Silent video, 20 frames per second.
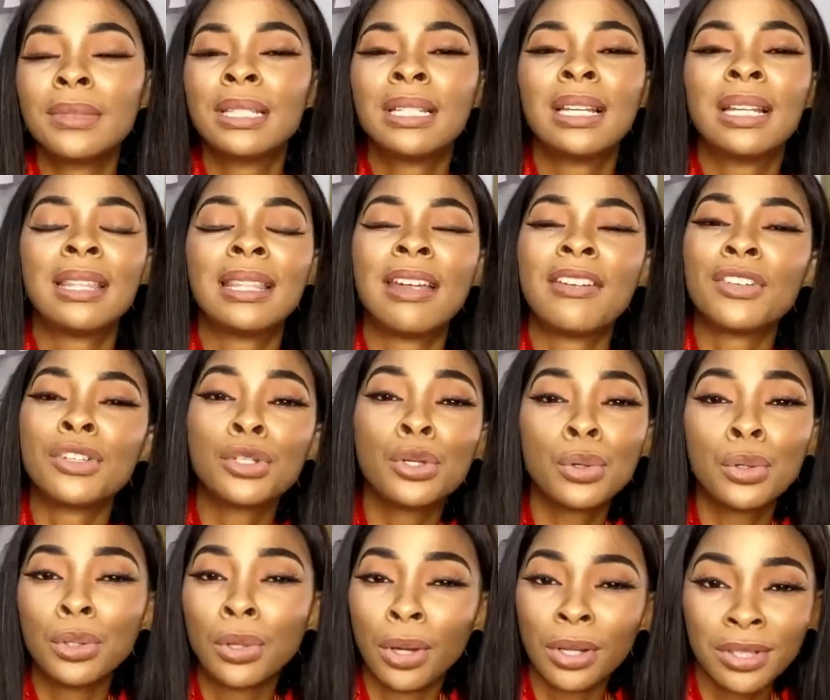there is no
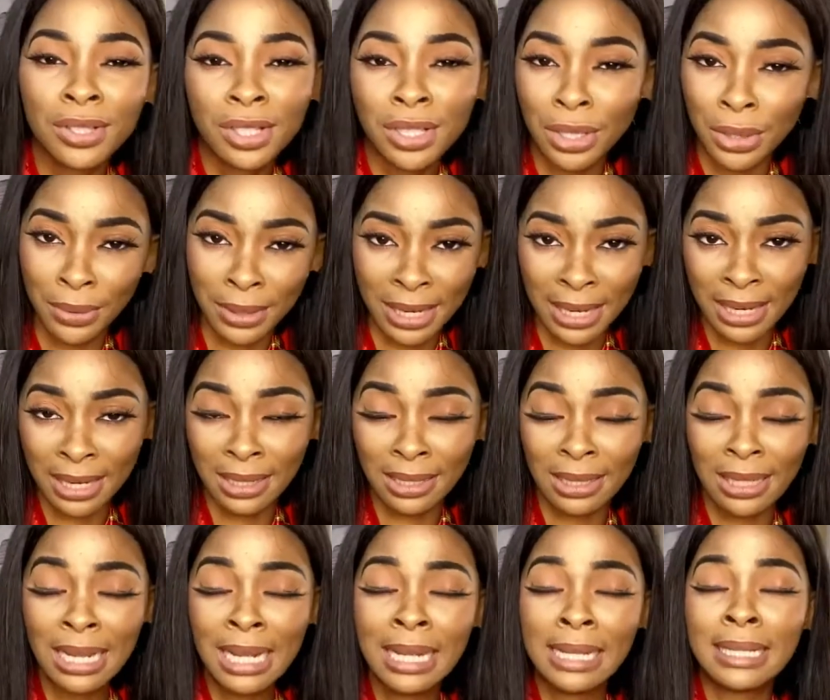gun to your head.
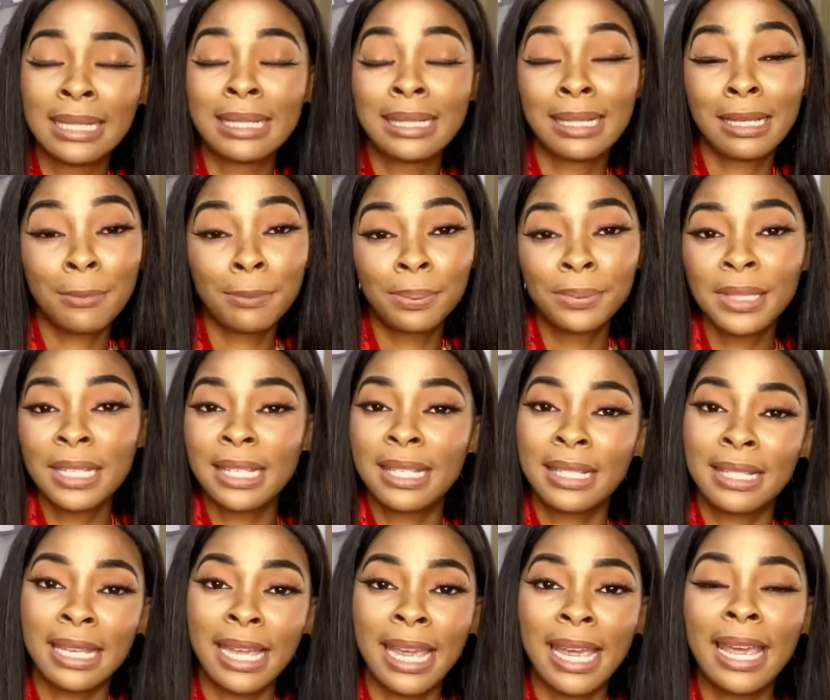Simply
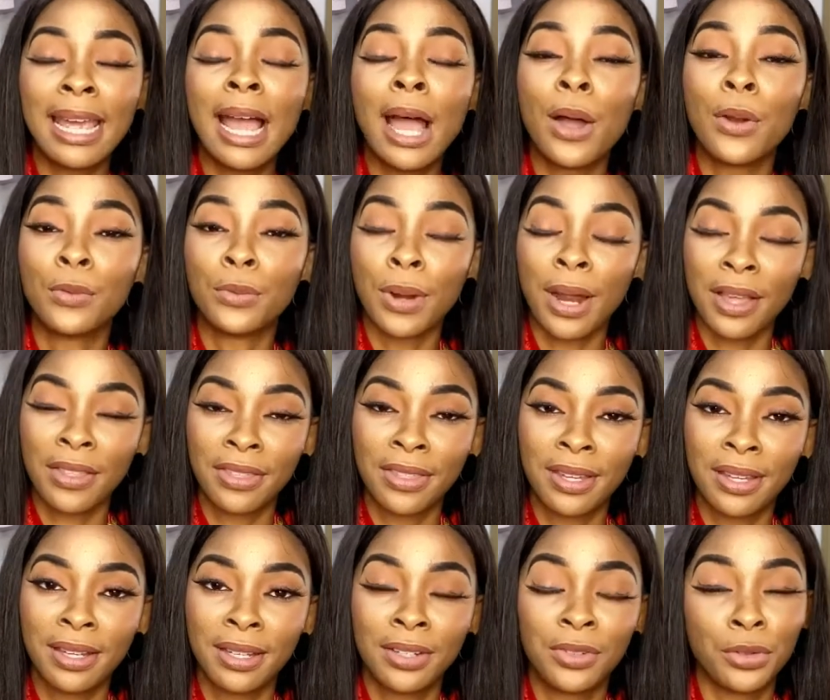say, I'll
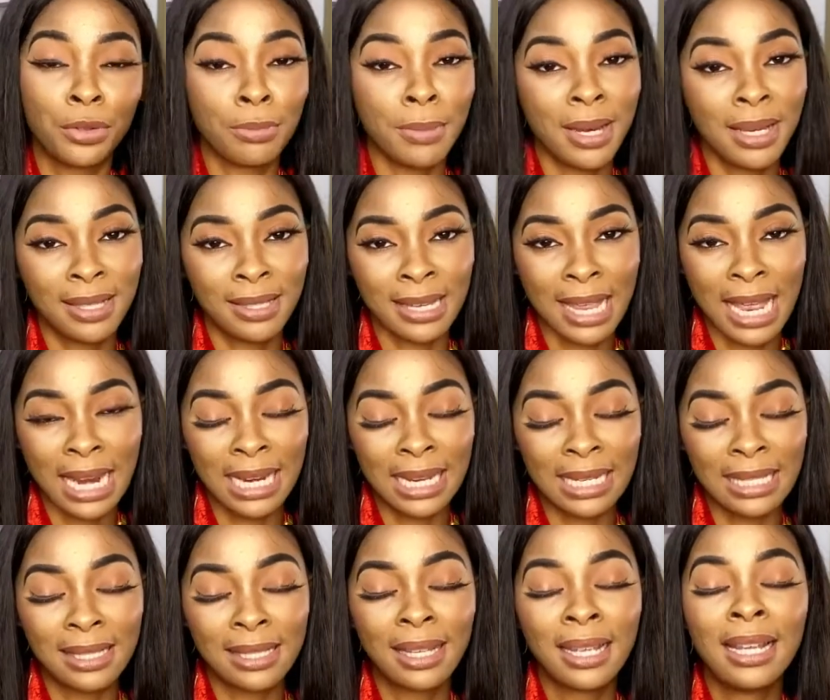rather remain
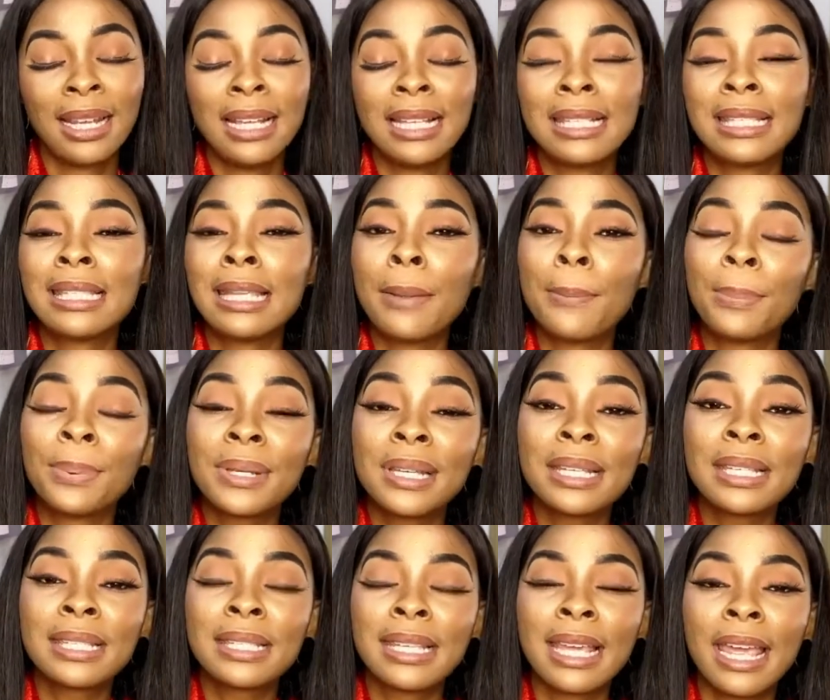silent. Simply
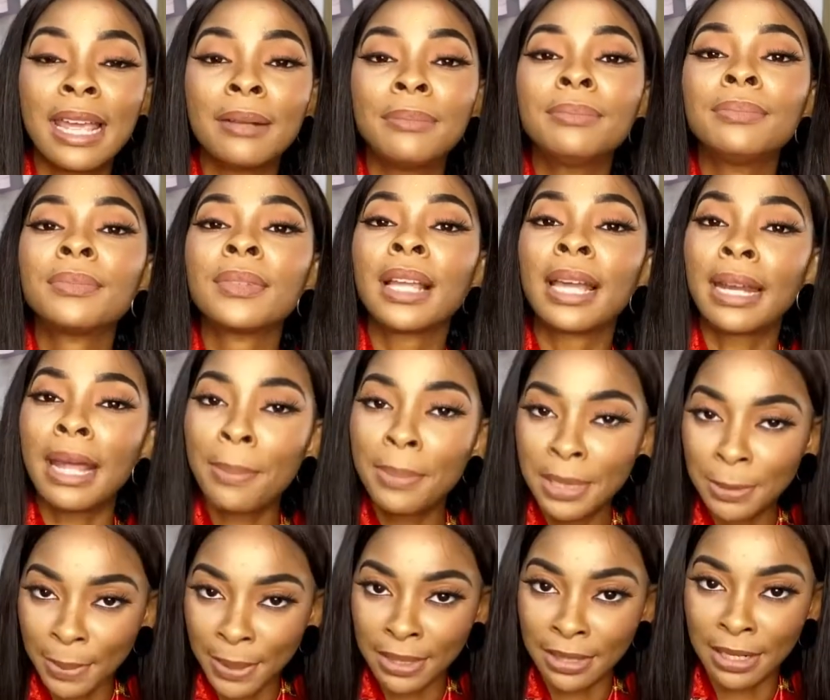say, can I
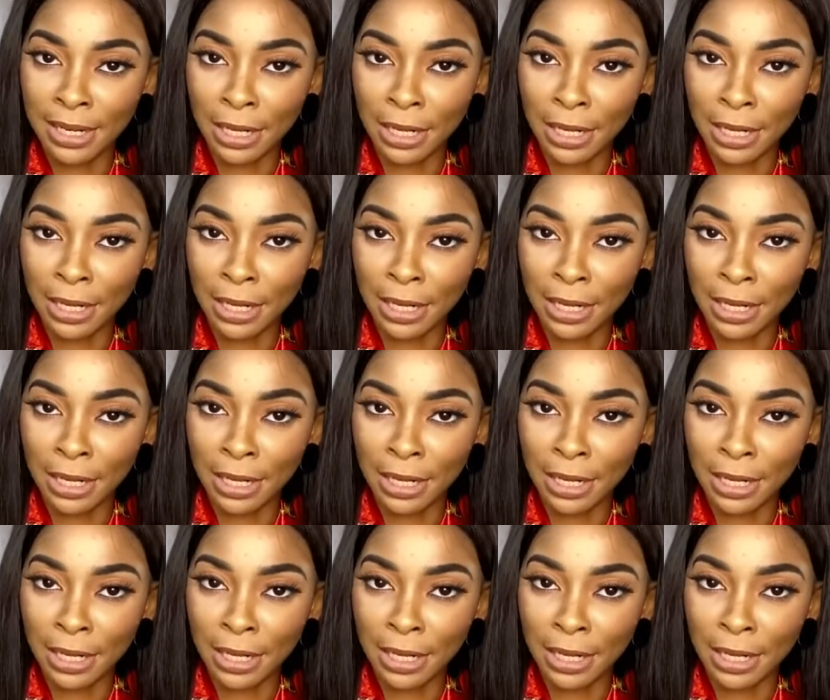please pass on that